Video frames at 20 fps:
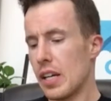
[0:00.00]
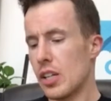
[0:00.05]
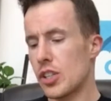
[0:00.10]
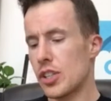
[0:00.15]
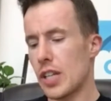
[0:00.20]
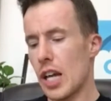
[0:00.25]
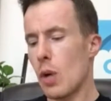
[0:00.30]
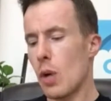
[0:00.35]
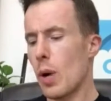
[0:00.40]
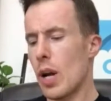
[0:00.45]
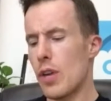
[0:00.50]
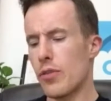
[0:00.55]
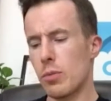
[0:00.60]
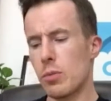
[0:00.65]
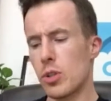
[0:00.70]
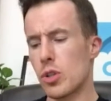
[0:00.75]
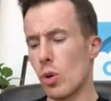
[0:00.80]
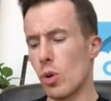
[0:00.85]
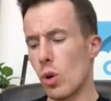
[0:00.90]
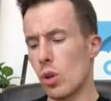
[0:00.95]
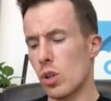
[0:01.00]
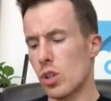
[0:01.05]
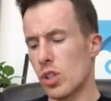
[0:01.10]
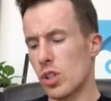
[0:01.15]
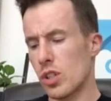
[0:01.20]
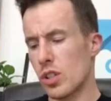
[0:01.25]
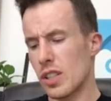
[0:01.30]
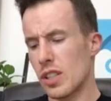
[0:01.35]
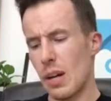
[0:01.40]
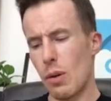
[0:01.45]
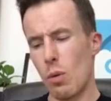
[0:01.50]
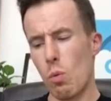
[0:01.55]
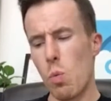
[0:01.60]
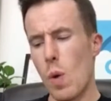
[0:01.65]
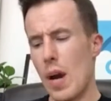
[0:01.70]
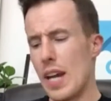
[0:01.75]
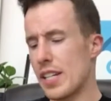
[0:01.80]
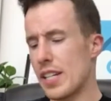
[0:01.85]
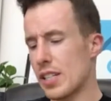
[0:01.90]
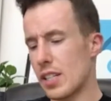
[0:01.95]
Stay away from drugs, they're a
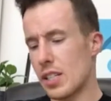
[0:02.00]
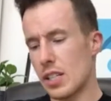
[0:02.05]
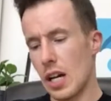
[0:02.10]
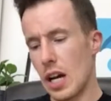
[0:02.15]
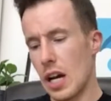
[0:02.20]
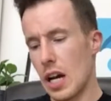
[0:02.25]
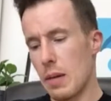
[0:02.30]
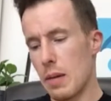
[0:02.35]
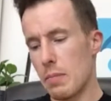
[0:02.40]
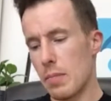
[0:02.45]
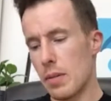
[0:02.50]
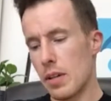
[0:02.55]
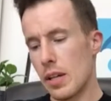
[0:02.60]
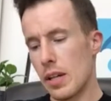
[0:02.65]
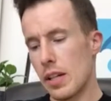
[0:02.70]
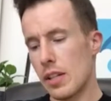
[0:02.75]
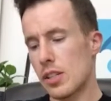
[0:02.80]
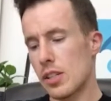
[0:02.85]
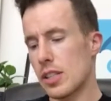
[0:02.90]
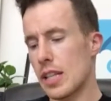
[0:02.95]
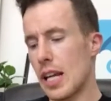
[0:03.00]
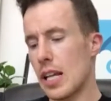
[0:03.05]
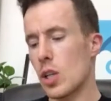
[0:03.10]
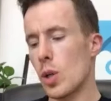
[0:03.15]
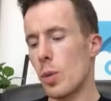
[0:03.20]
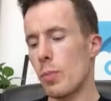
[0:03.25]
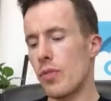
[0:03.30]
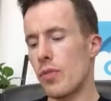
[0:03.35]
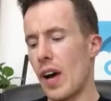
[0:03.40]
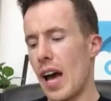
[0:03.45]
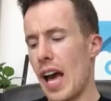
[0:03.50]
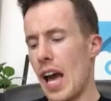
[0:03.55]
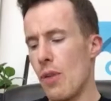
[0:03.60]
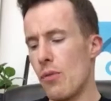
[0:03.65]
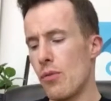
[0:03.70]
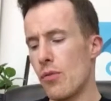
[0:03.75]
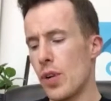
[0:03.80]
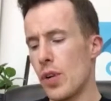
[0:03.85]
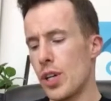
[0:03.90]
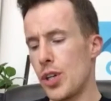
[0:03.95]
waste of time. Stand up for
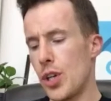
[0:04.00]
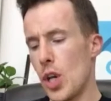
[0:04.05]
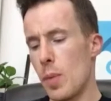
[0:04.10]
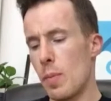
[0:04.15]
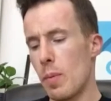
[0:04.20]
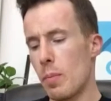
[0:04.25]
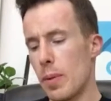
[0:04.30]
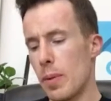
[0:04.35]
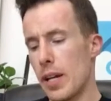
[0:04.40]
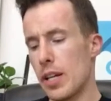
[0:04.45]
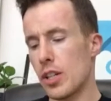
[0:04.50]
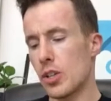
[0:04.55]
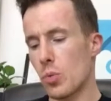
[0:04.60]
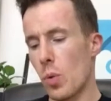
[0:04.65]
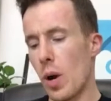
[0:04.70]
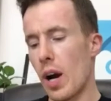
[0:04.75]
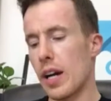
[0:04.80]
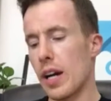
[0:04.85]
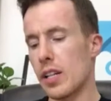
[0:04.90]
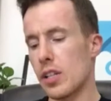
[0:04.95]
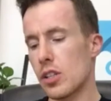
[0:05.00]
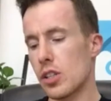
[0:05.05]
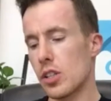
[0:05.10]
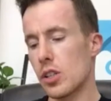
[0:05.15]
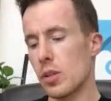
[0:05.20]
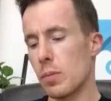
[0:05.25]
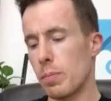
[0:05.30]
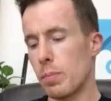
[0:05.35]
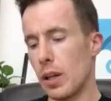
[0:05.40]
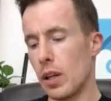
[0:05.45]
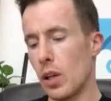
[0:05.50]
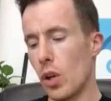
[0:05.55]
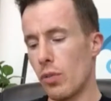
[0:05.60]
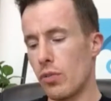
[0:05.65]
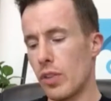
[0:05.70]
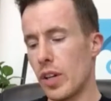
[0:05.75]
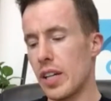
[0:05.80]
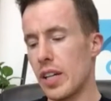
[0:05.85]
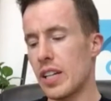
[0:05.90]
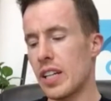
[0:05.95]
every human being's rights. Be
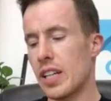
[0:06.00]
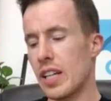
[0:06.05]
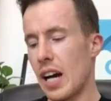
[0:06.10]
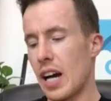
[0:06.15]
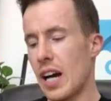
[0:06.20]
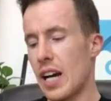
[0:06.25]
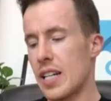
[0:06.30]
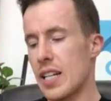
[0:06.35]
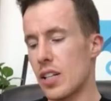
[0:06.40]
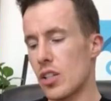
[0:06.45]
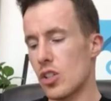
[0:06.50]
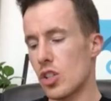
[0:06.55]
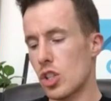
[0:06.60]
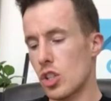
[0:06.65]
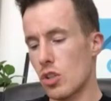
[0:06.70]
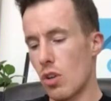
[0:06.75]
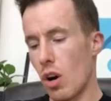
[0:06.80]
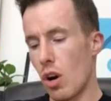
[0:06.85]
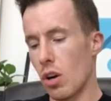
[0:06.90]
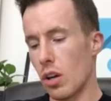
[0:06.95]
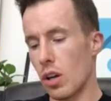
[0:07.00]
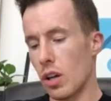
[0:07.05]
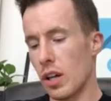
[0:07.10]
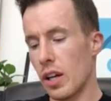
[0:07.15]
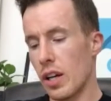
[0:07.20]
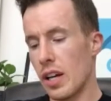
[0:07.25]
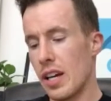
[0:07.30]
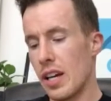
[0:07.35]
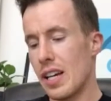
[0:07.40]
loving, kind and strong.